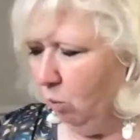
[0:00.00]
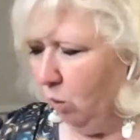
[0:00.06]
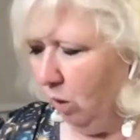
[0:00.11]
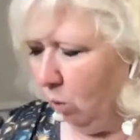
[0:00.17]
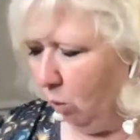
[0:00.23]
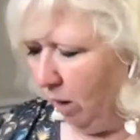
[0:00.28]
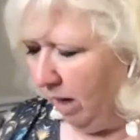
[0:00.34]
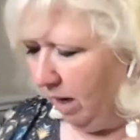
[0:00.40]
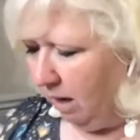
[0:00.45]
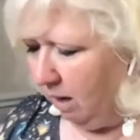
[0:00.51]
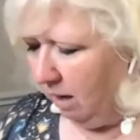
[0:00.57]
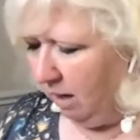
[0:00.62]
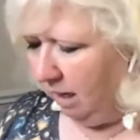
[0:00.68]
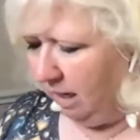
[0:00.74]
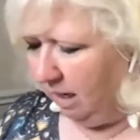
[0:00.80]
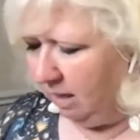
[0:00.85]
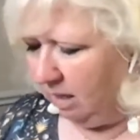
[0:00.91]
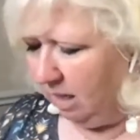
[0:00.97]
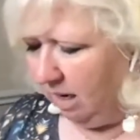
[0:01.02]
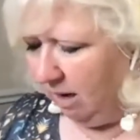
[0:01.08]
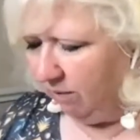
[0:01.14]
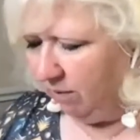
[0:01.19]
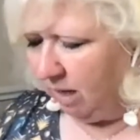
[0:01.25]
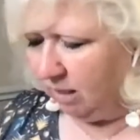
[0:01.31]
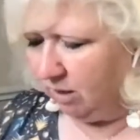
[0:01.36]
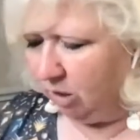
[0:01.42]
well, and then
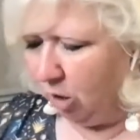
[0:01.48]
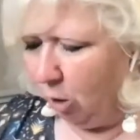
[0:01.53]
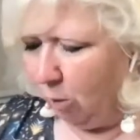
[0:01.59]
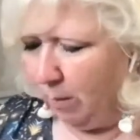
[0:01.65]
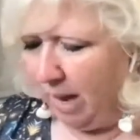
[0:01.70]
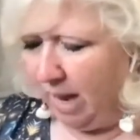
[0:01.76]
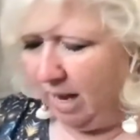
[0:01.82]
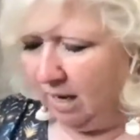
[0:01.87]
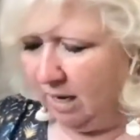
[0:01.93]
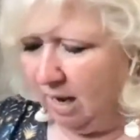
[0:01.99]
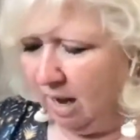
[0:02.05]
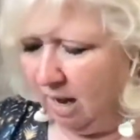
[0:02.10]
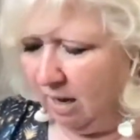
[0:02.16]
I've got to go back.